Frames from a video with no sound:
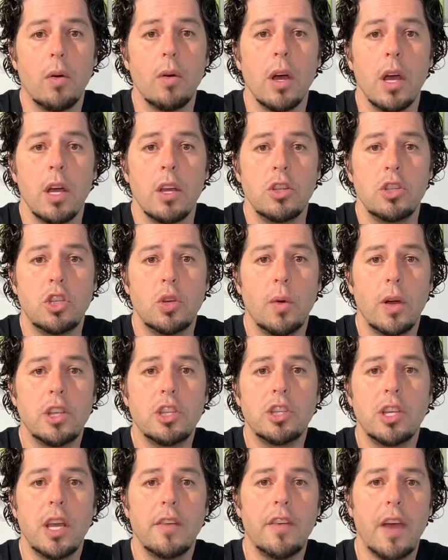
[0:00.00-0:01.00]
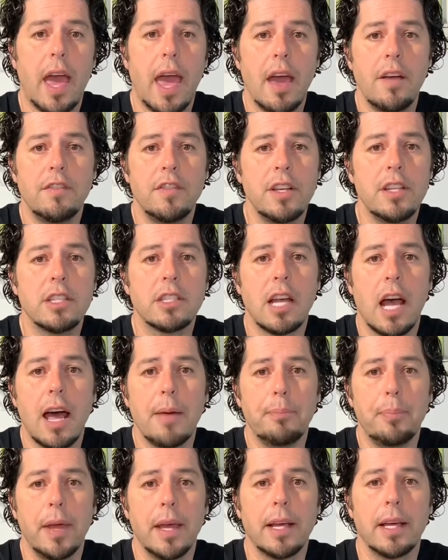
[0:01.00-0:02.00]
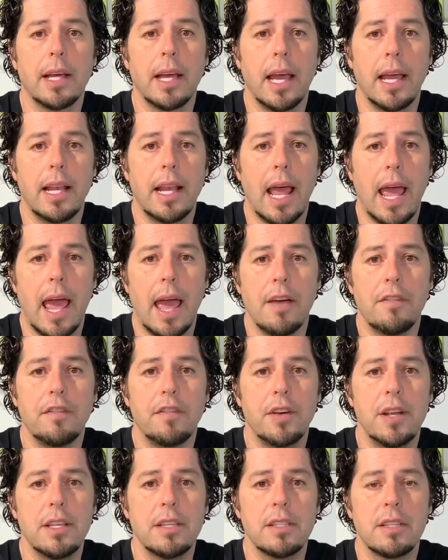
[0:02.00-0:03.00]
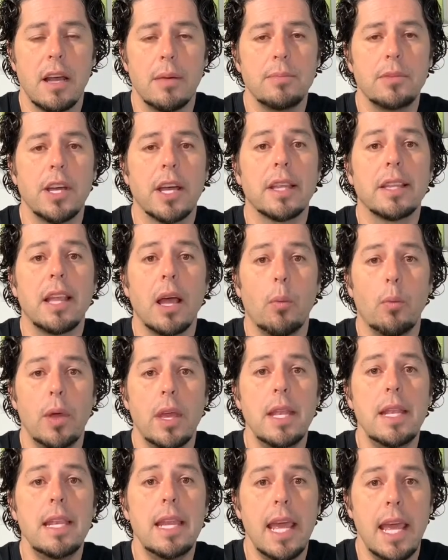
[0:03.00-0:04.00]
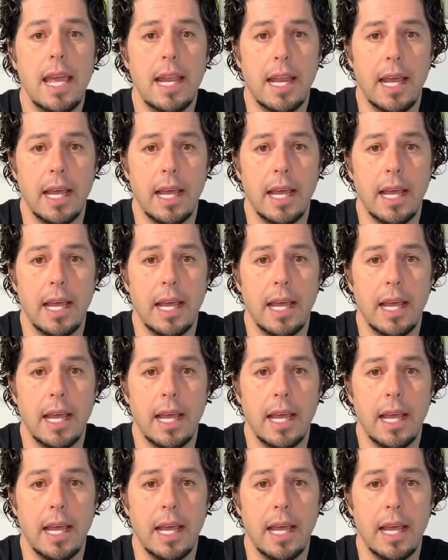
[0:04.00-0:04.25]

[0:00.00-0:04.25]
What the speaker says: to achieve every topic and every subject that we needed.